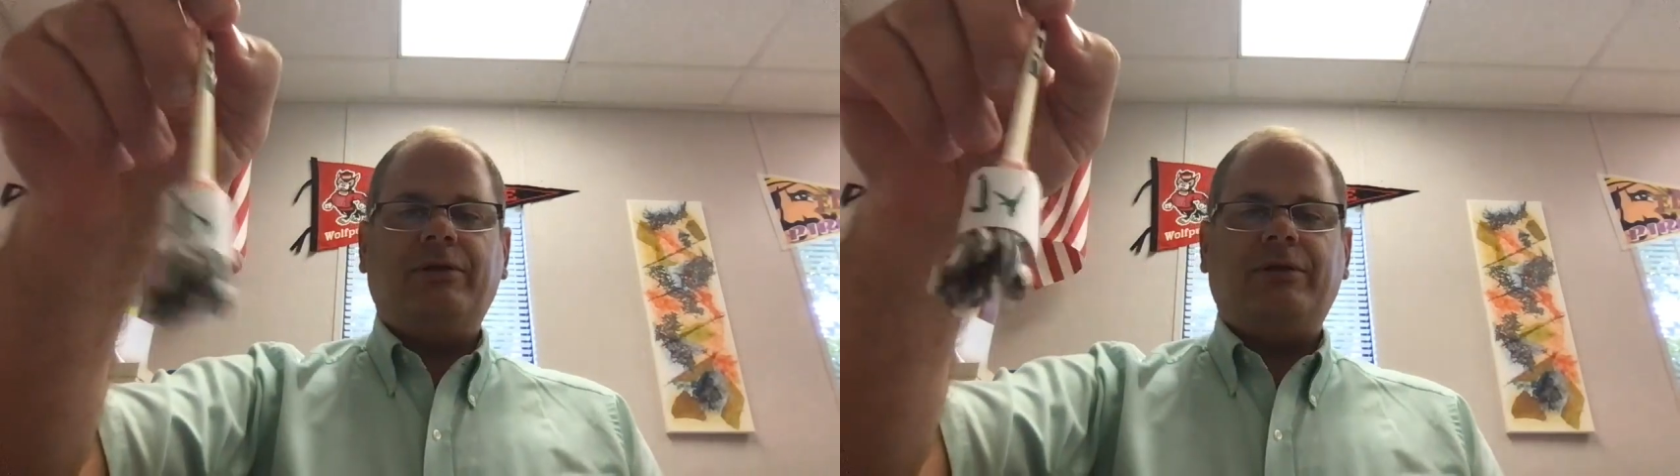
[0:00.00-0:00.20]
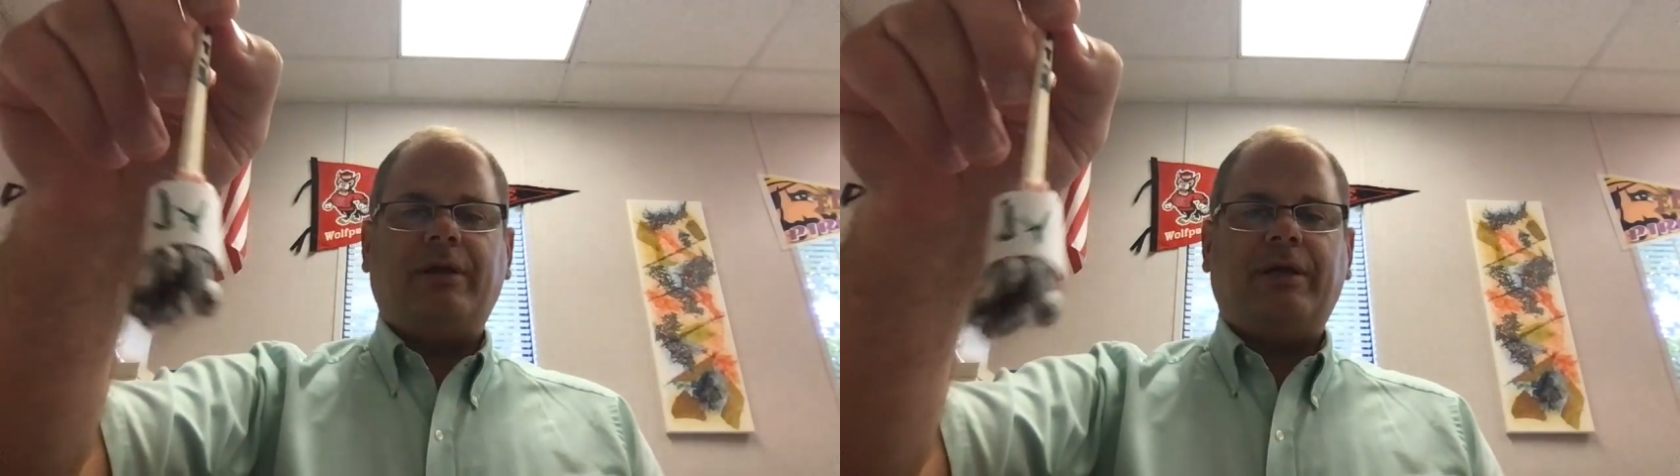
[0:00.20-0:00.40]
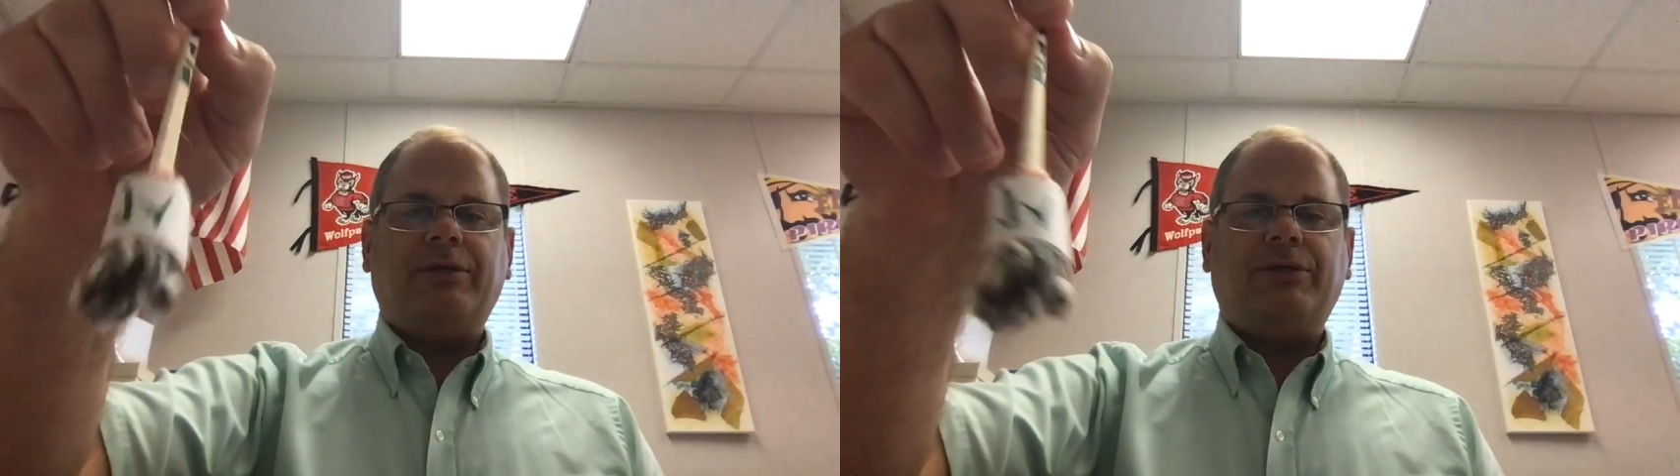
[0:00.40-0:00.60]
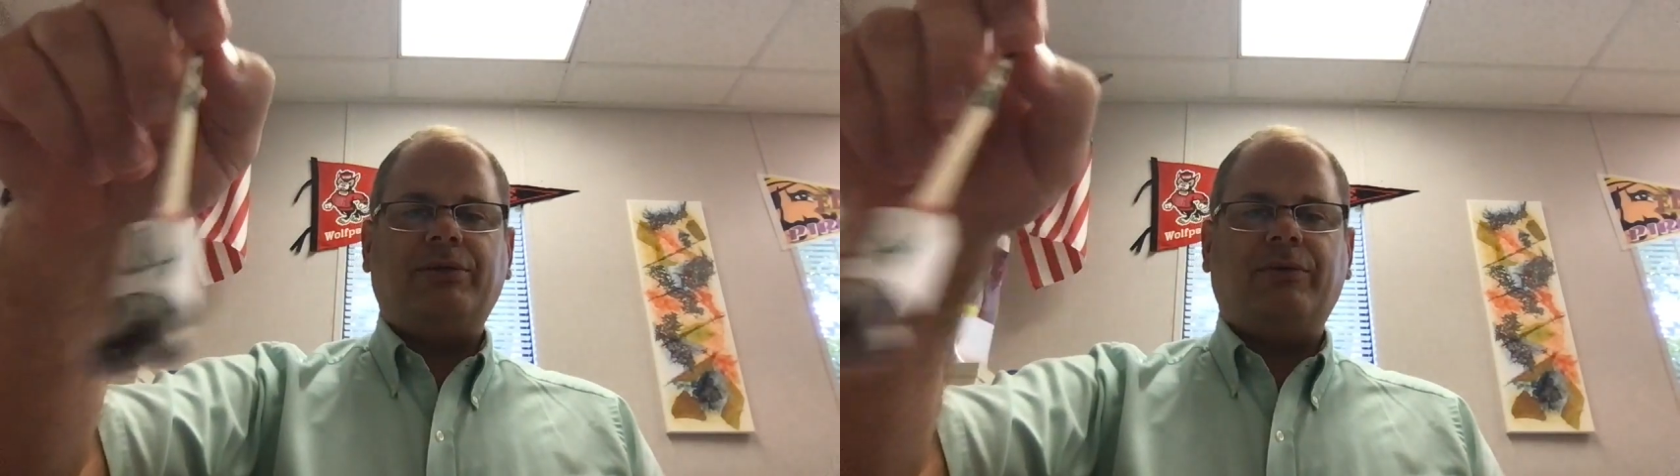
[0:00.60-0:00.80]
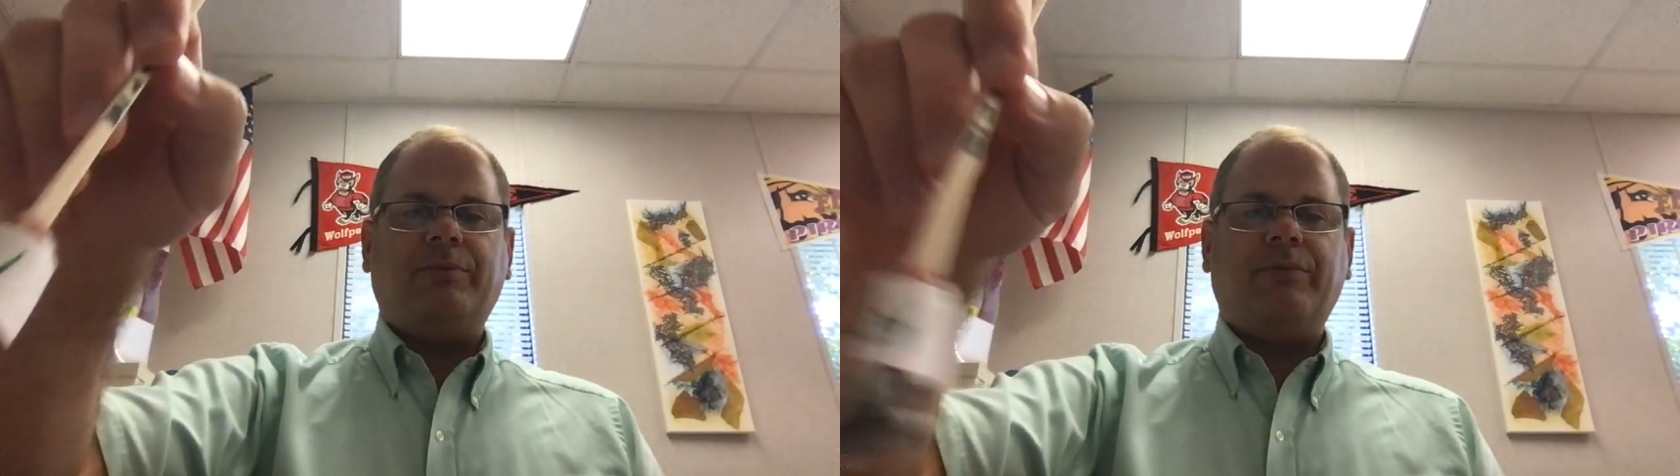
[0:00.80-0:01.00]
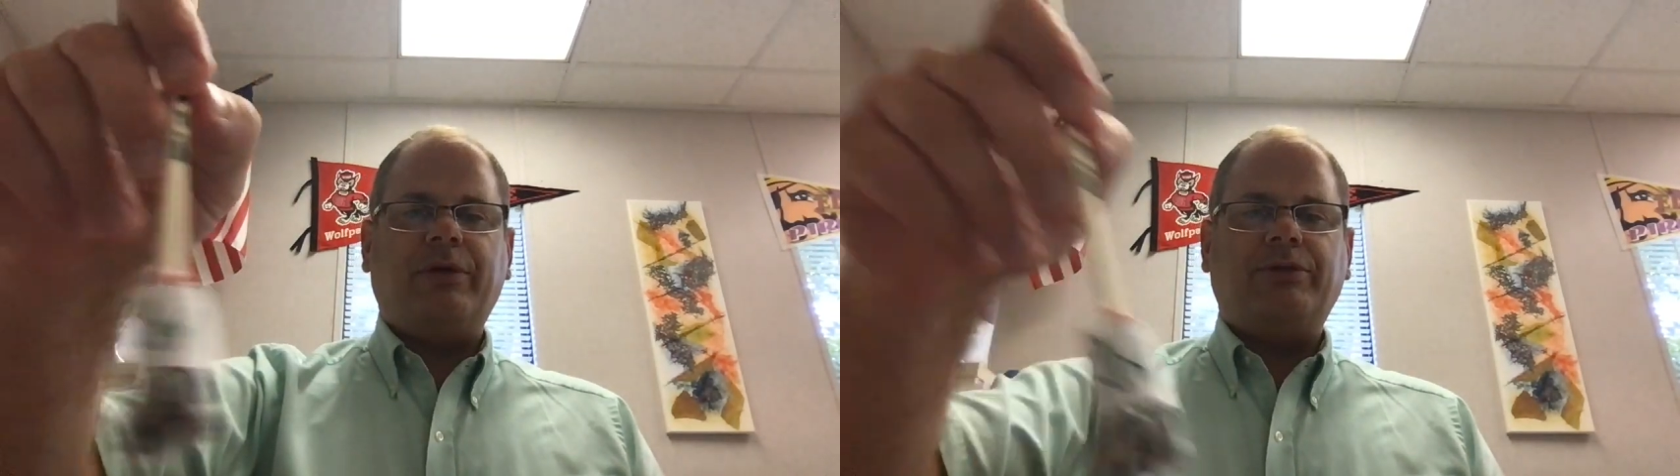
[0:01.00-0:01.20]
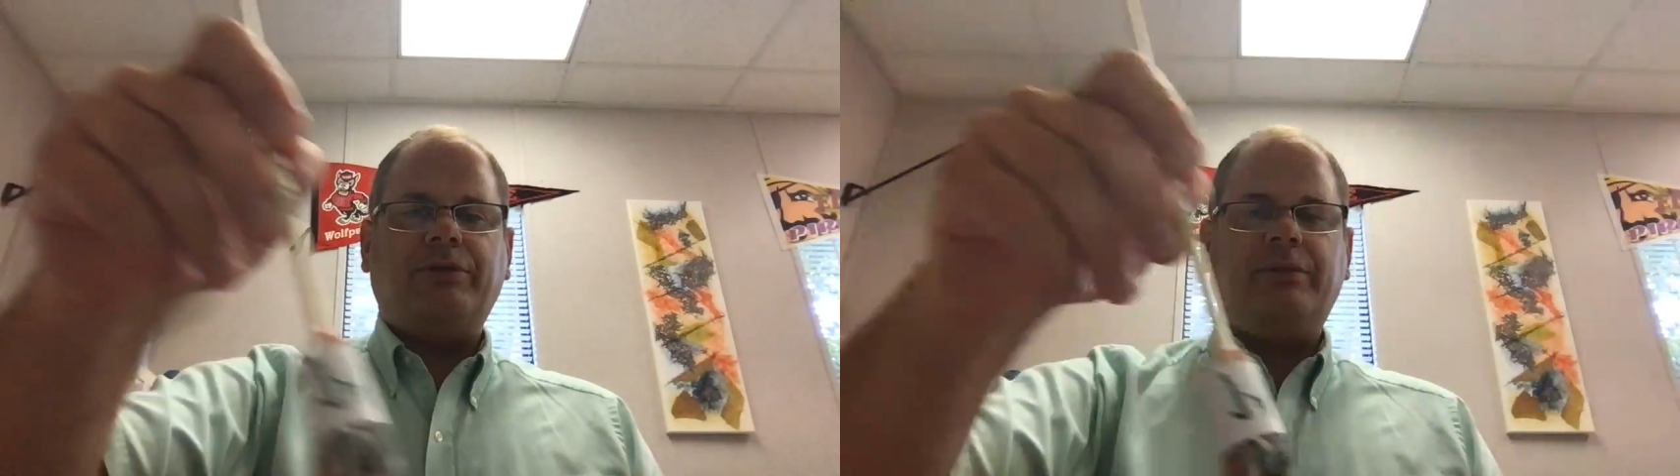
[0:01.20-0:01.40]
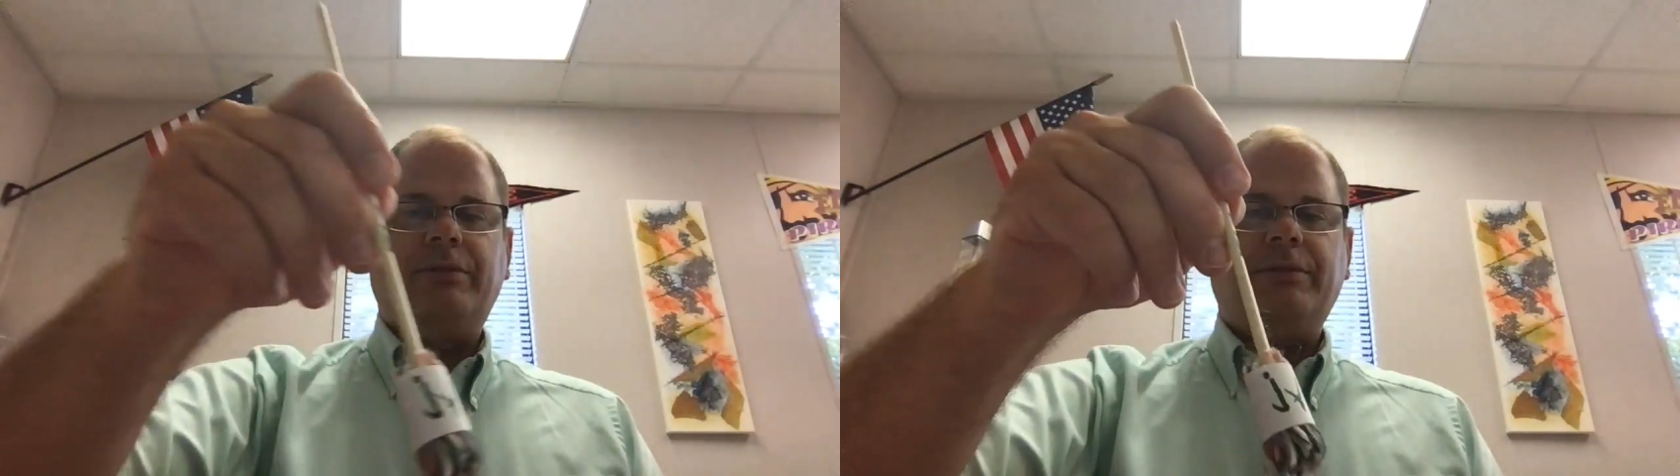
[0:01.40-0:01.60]
nice short
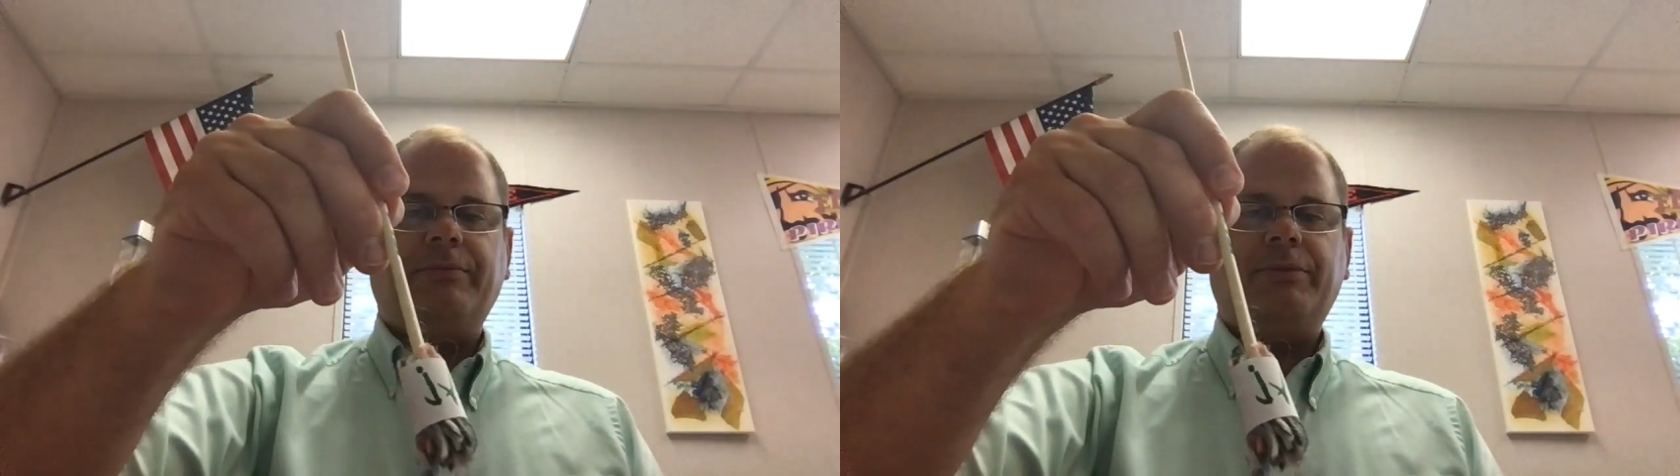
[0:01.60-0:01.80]
brushes.